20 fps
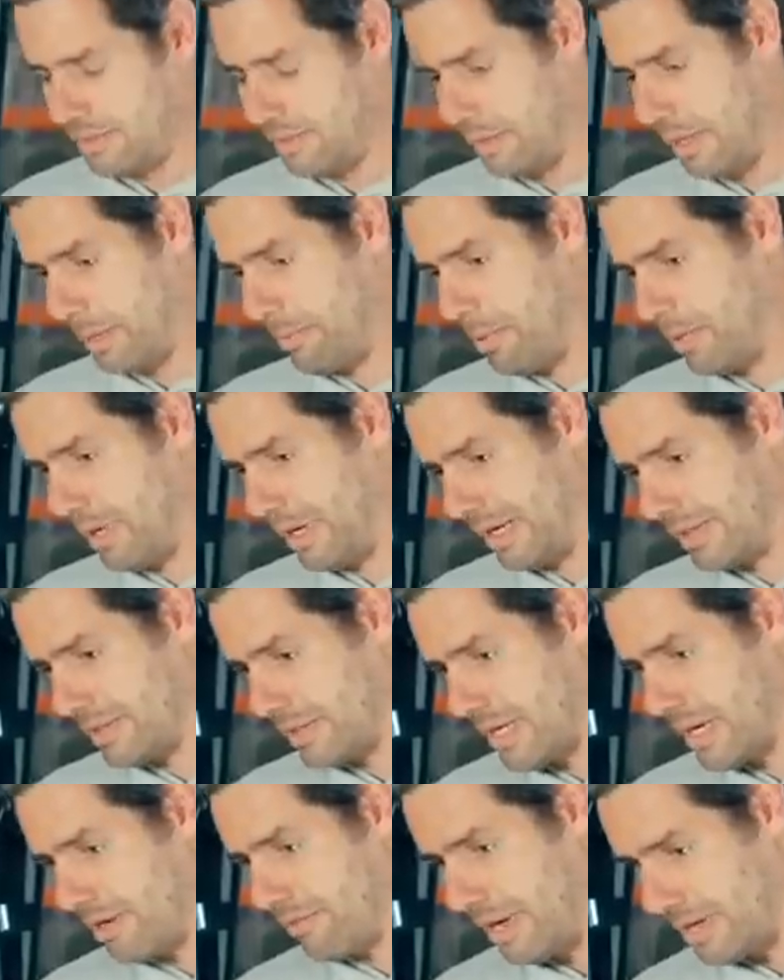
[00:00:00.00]
still need to put an
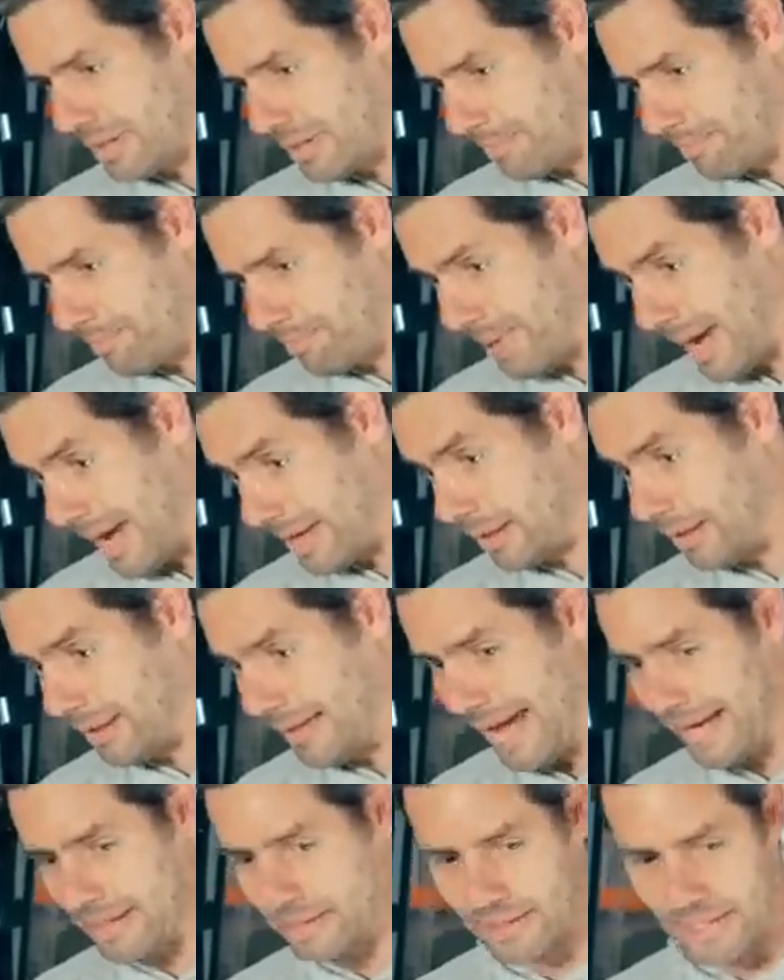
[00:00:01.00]
accelerator
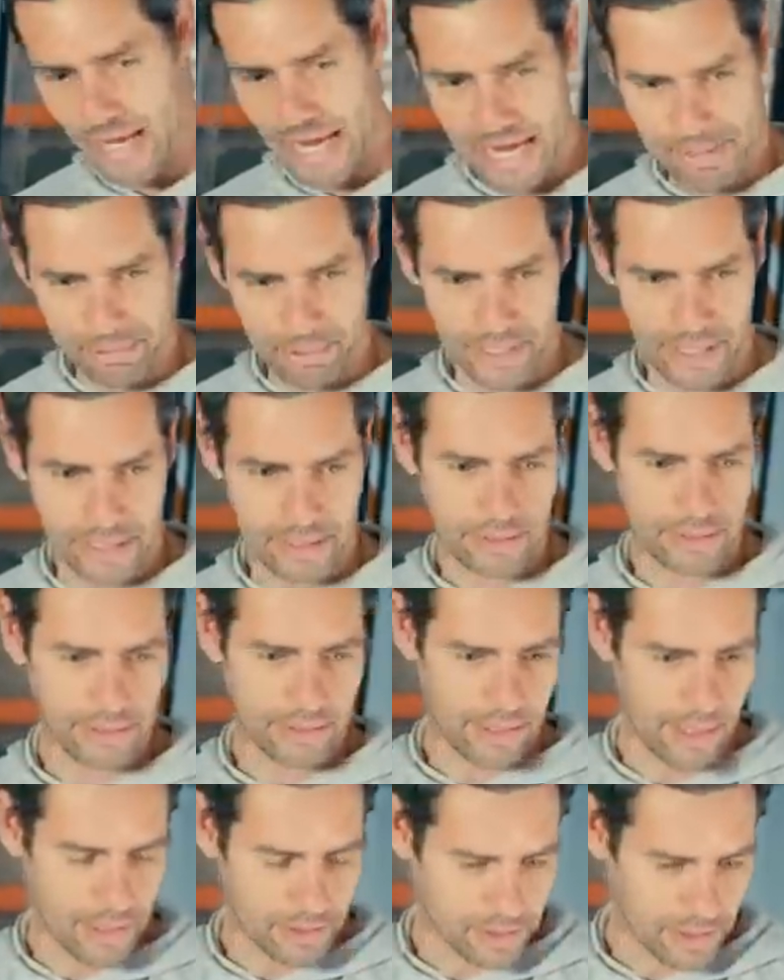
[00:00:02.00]
pedal and cable in,
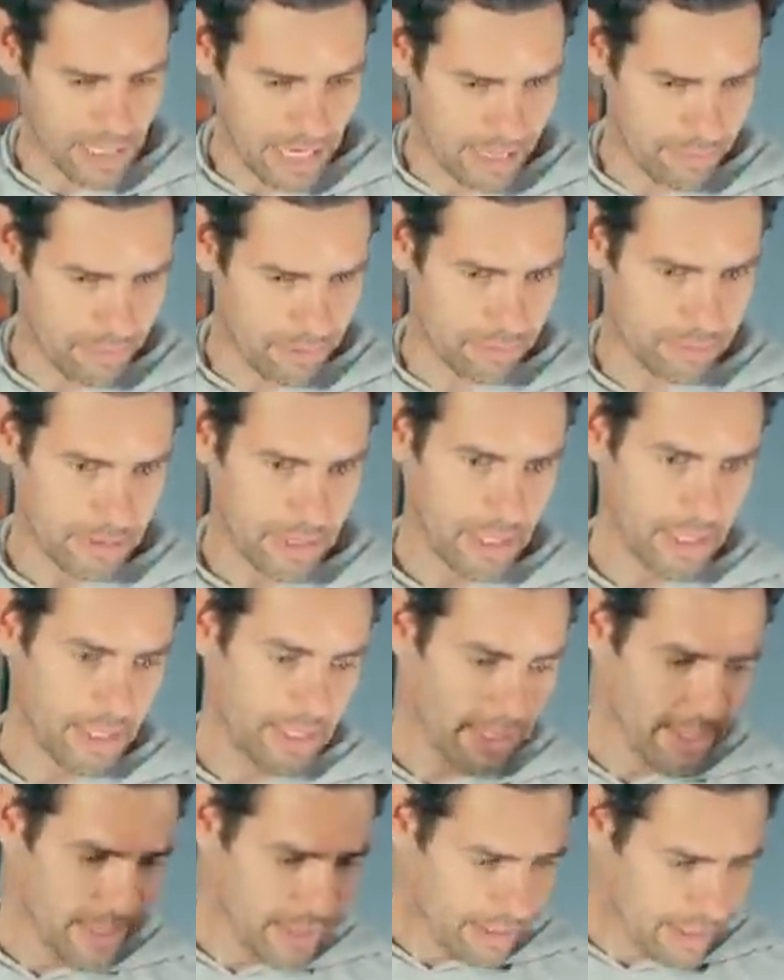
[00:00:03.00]
clutch cable,
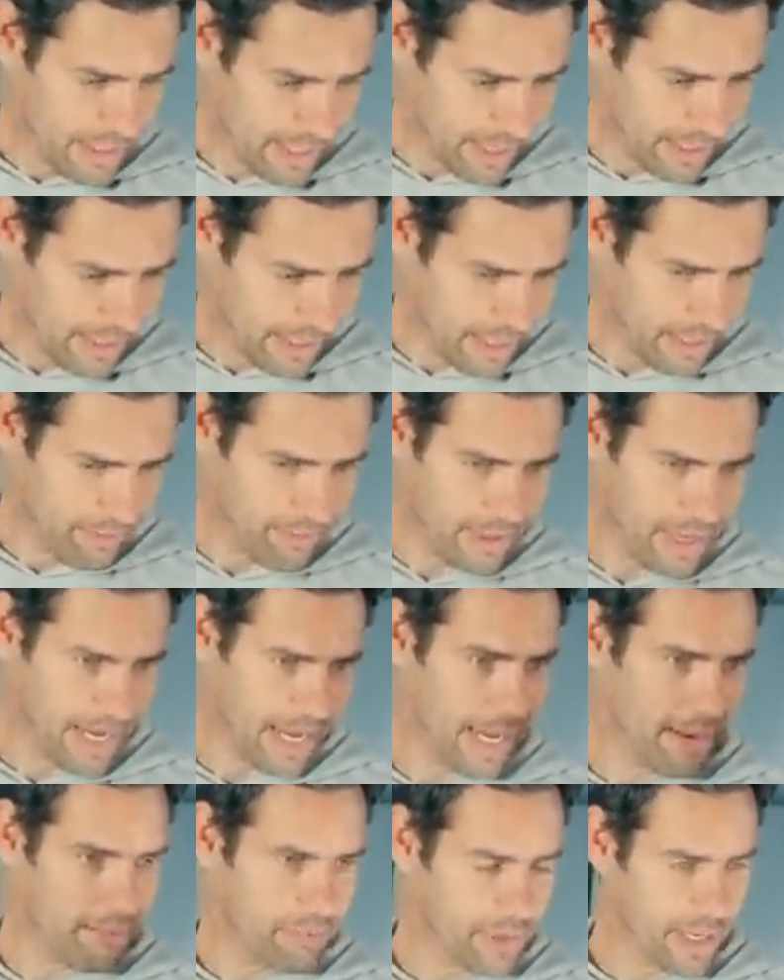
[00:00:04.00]
gear lever,
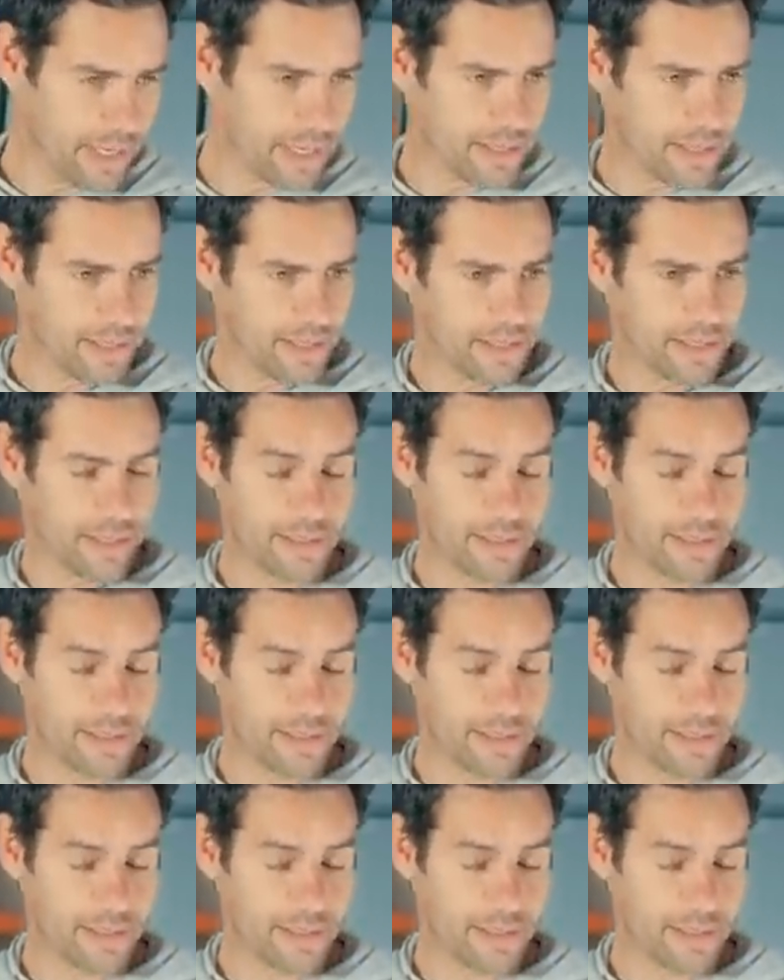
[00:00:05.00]
handbrake.